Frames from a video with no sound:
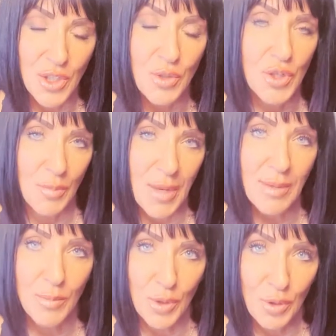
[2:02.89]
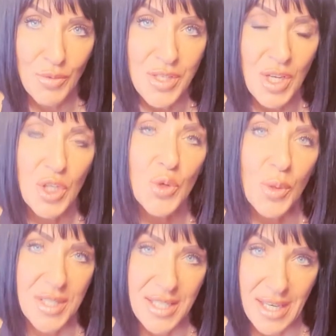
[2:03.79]
you should make moves
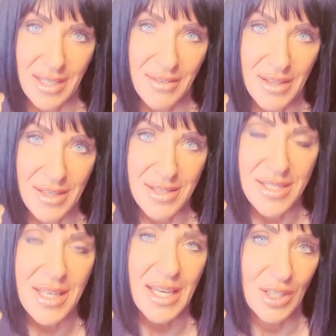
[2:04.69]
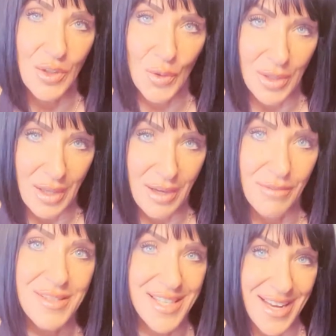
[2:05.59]
towards getting this in your
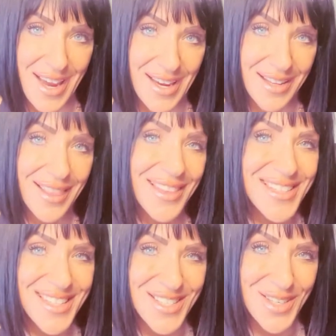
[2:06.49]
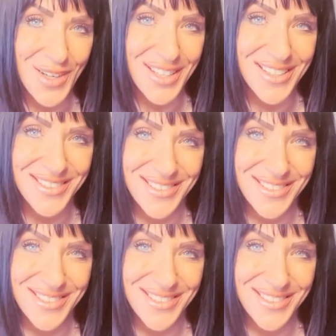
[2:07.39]
life today. Let's get started.